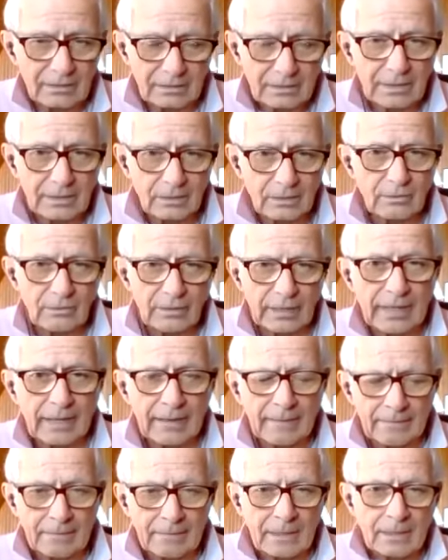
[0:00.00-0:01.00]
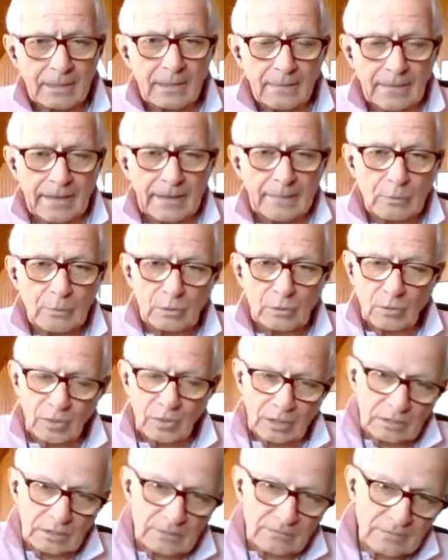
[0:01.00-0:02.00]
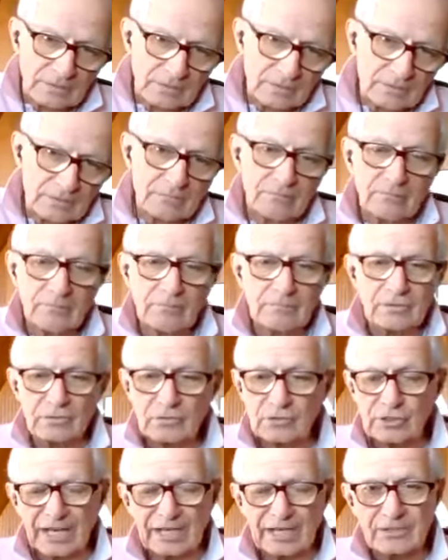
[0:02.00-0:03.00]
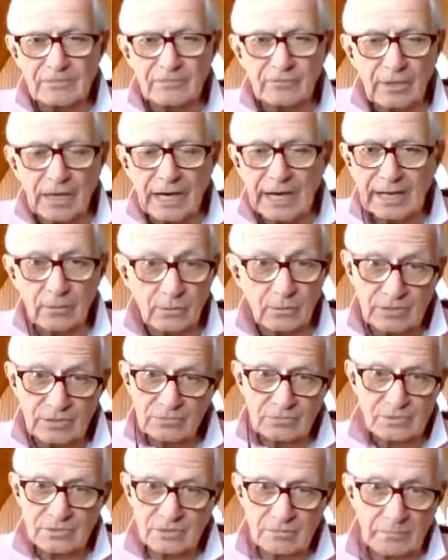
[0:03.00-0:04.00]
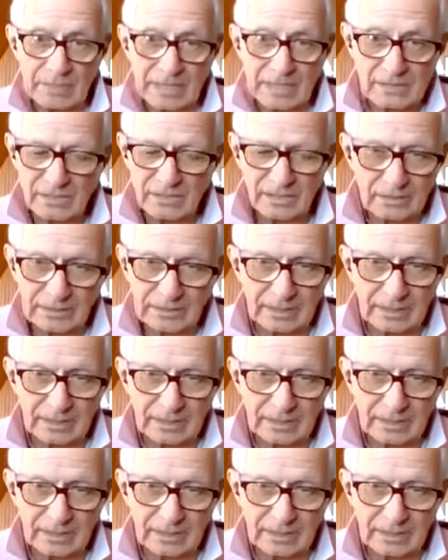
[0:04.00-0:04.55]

and they put all of the shades of gray, which was amazing.